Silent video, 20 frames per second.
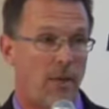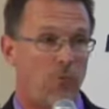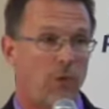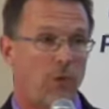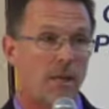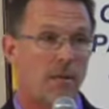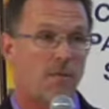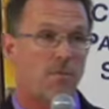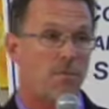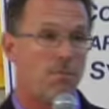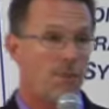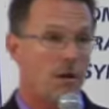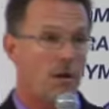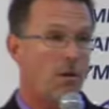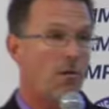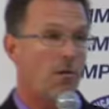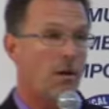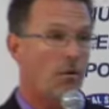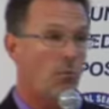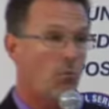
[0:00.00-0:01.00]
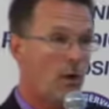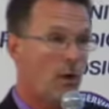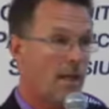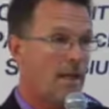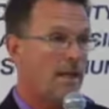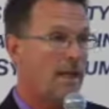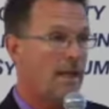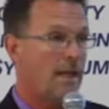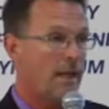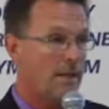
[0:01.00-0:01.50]
If we can figure out a
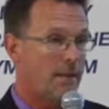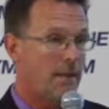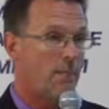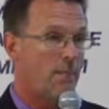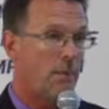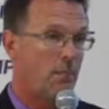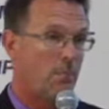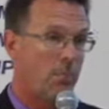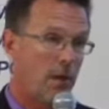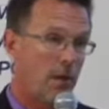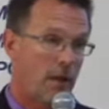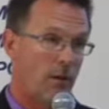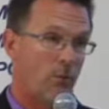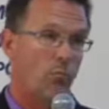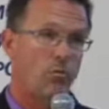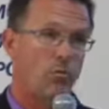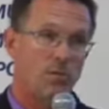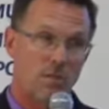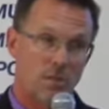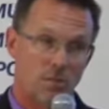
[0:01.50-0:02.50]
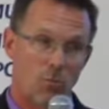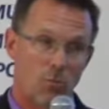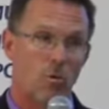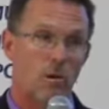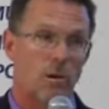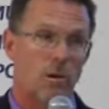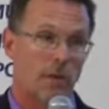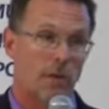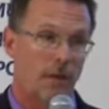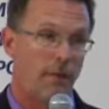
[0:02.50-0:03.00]
way to get them to play, and we're still
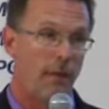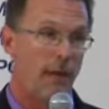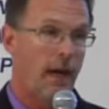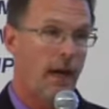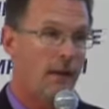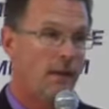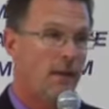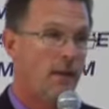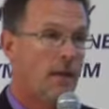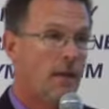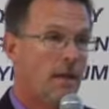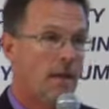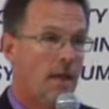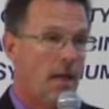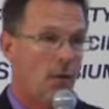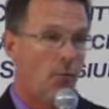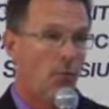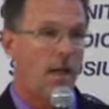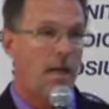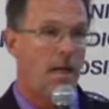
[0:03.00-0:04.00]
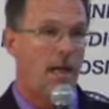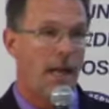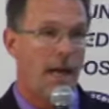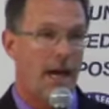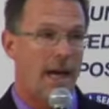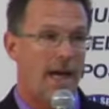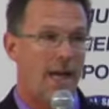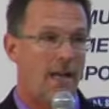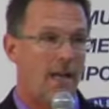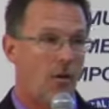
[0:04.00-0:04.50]
working on that, and we could
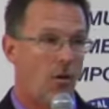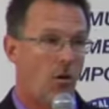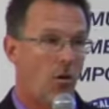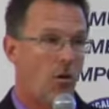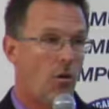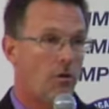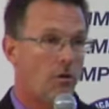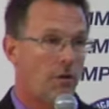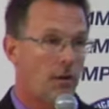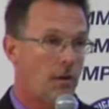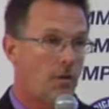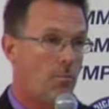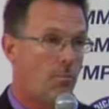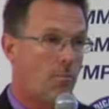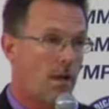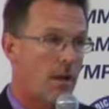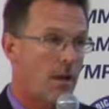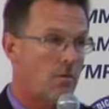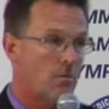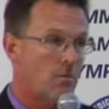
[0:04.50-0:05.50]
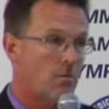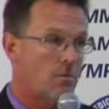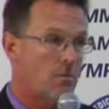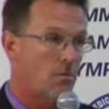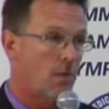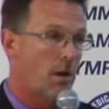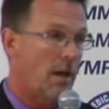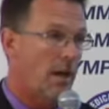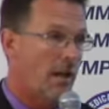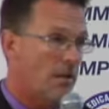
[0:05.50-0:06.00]
add in all the other patients
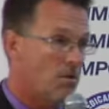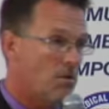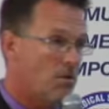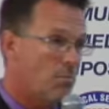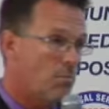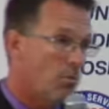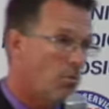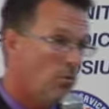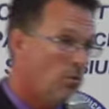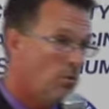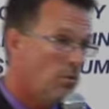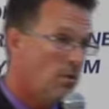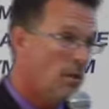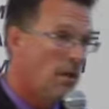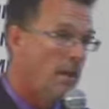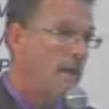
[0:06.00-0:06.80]
who are eligible,